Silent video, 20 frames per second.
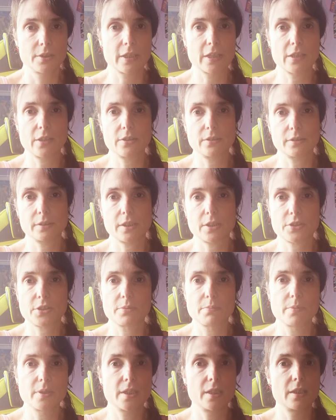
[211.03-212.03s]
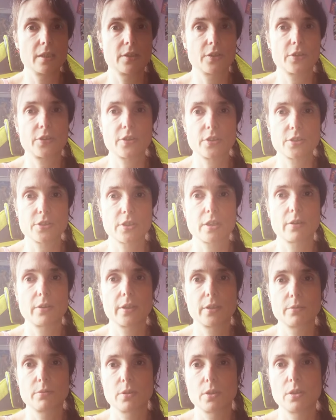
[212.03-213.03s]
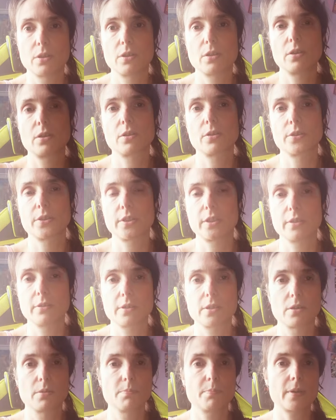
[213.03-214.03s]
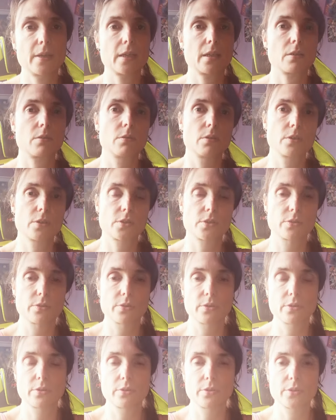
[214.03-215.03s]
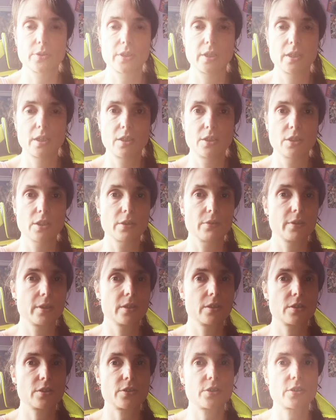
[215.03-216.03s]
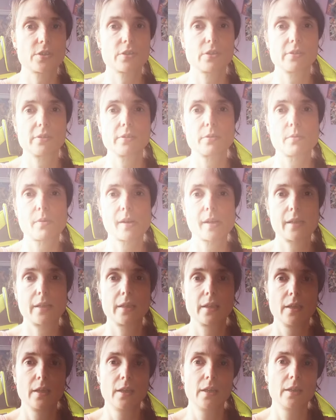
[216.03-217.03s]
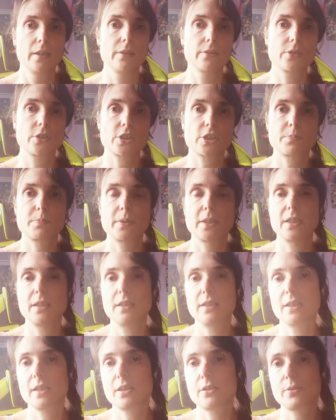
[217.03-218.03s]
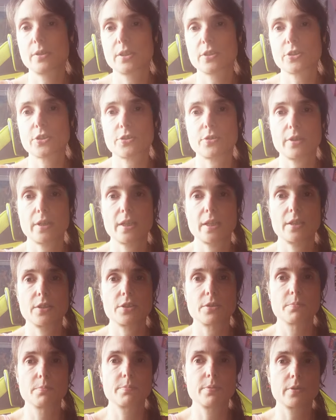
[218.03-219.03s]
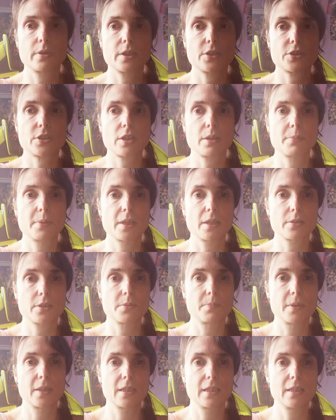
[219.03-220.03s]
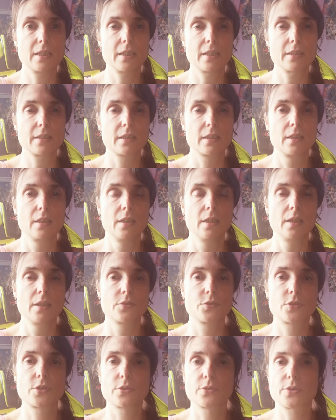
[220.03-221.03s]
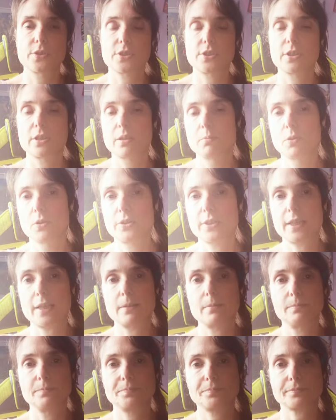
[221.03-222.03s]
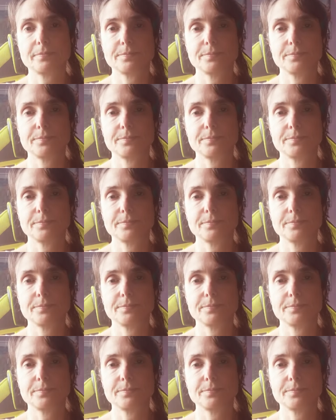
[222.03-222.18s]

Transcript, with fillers: Doubt doesn't mean that things are going wrong or that you've gone backwards or the knowingness has gone away. It will just be lingering strands and pockets coming up to be cleared until there's no more doubt.